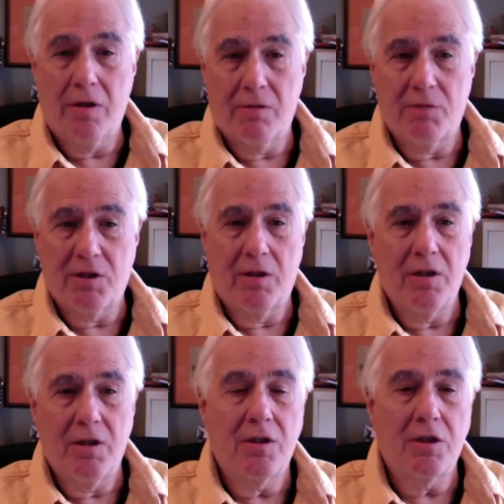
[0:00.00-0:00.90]
are some
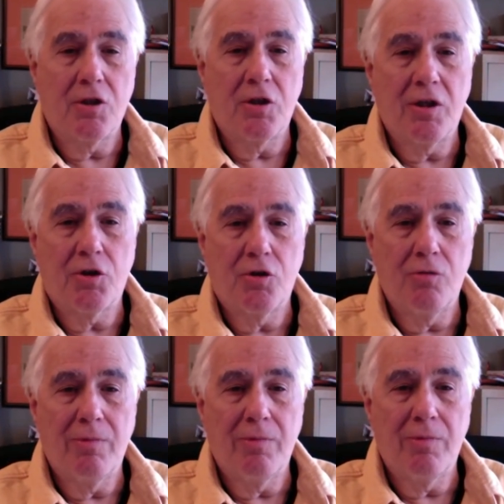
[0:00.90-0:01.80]
studies that
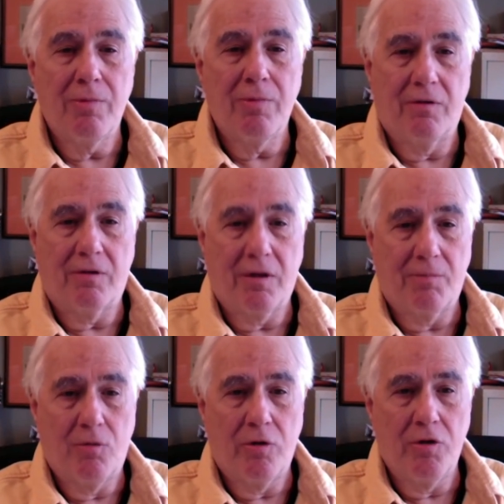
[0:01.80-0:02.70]
suggest you may live a
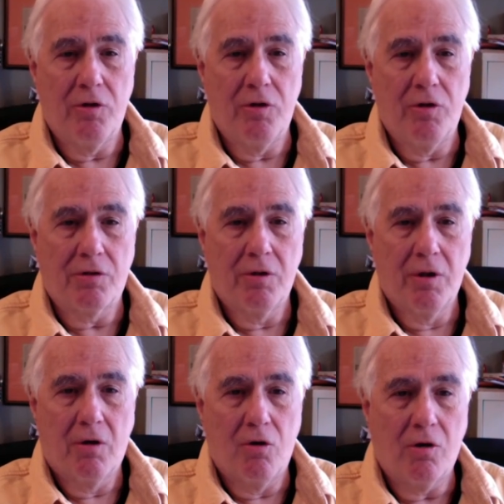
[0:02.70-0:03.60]
couple of more
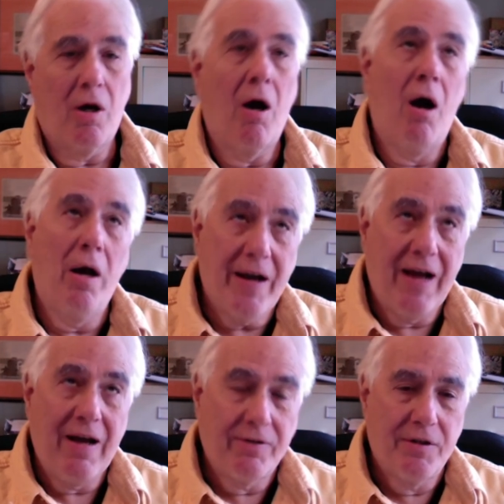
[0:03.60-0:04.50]
years longer
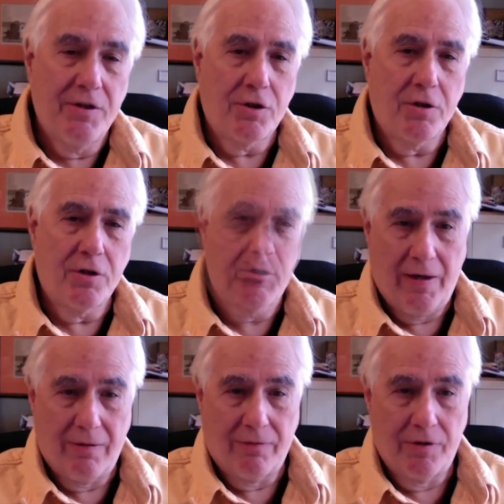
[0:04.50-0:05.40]
on average
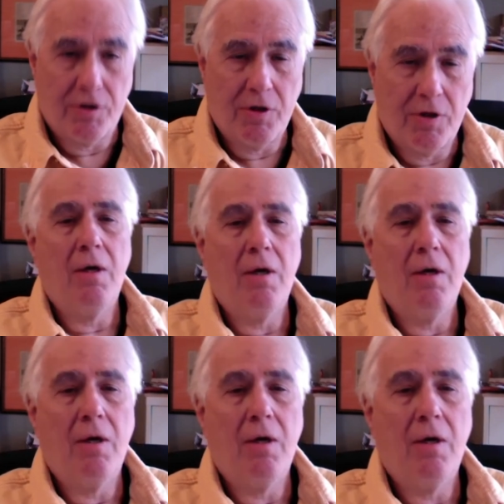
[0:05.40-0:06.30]

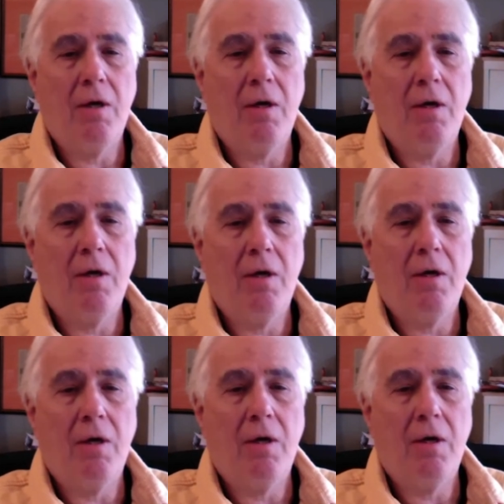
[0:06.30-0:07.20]
than
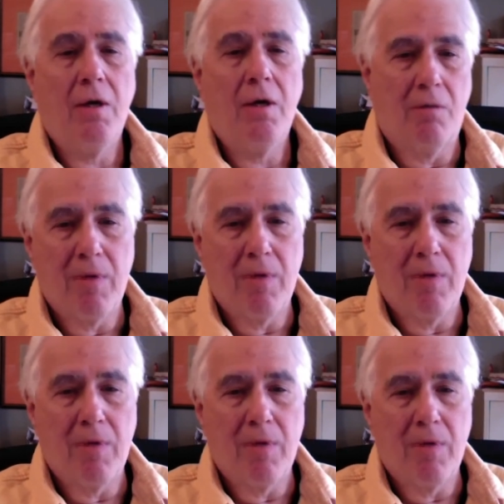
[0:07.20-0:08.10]
other
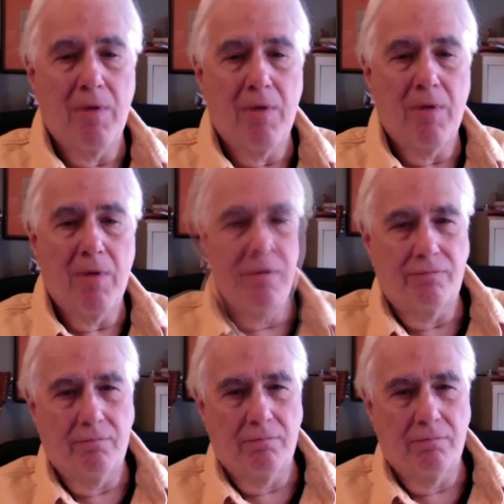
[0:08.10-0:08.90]
Americans. They don't have,